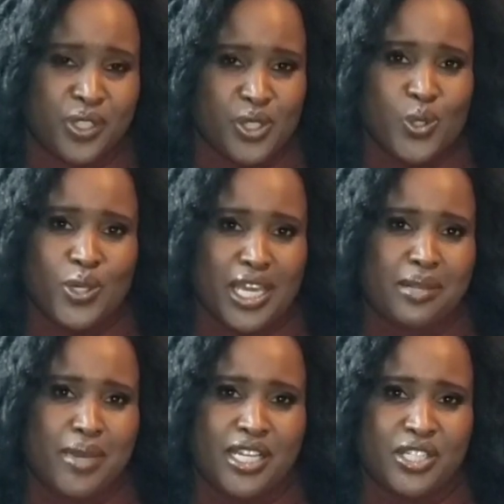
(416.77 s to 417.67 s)
So you can
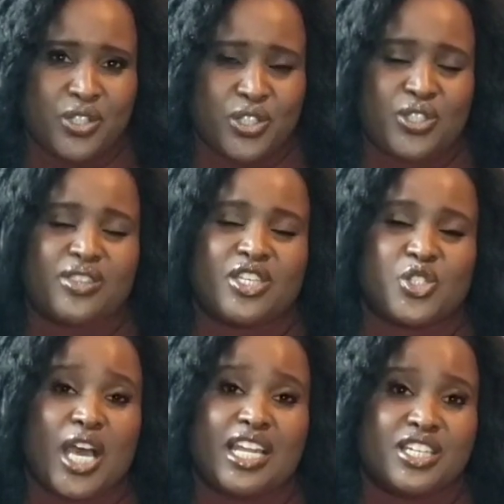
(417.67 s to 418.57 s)
imagine the
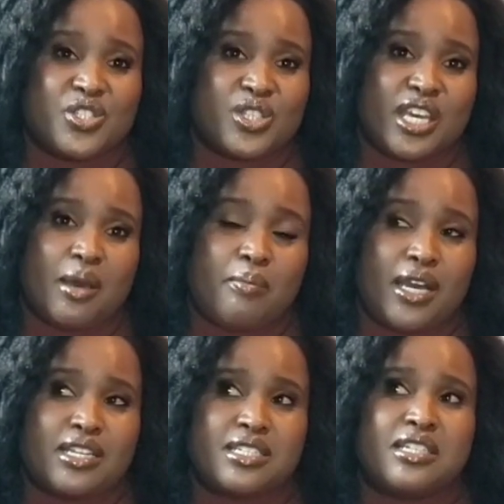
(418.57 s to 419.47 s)
challenge there.
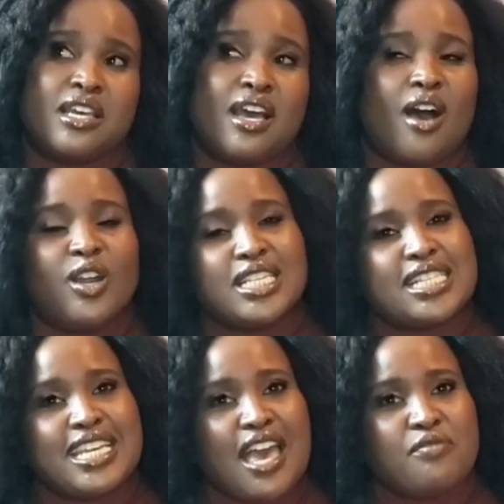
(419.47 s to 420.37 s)
But
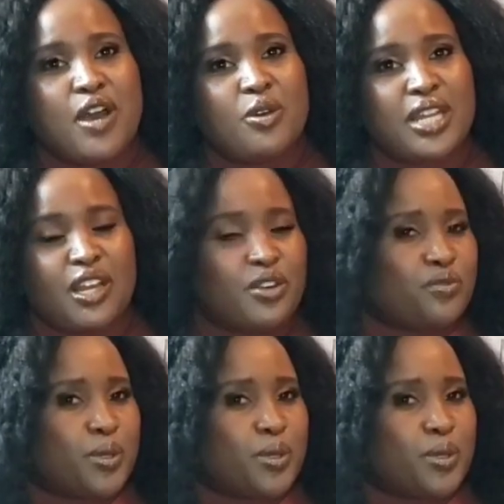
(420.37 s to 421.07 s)
honestly, I found a lot of